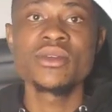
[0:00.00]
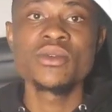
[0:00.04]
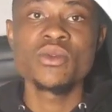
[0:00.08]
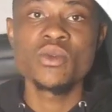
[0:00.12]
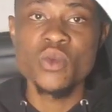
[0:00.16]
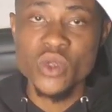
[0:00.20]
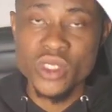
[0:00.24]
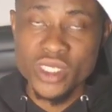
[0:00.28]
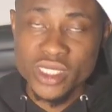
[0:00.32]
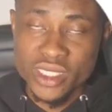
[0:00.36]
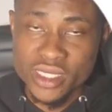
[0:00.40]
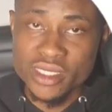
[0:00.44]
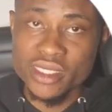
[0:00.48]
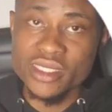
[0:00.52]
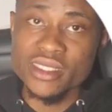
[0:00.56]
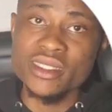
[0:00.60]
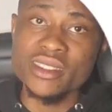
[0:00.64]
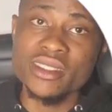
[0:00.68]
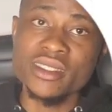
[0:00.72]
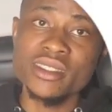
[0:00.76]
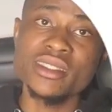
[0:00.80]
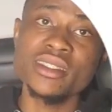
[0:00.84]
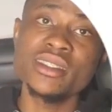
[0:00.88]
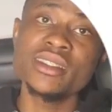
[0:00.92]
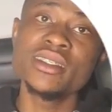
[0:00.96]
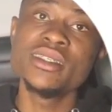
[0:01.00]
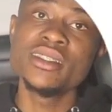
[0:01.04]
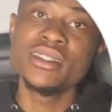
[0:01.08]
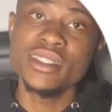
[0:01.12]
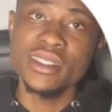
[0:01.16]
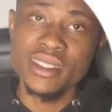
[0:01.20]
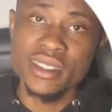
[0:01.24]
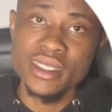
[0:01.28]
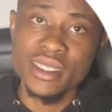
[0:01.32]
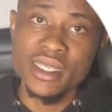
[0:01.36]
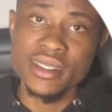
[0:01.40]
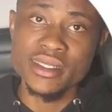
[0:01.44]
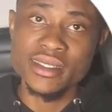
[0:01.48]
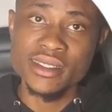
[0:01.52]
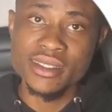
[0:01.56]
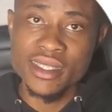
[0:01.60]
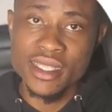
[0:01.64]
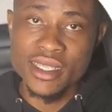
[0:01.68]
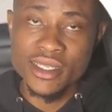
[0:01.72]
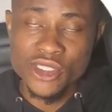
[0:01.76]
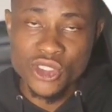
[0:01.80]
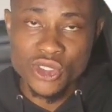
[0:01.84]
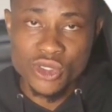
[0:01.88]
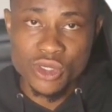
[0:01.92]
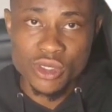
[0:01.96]
which is the
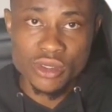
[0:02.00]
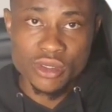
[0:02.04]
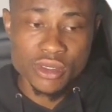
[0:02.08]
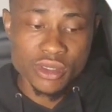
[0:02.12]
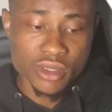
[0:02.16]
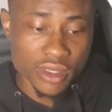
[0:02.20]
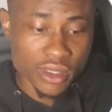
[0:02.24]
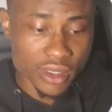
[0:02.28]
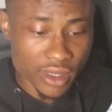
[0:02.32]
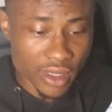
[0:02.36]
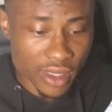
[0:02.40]
extension.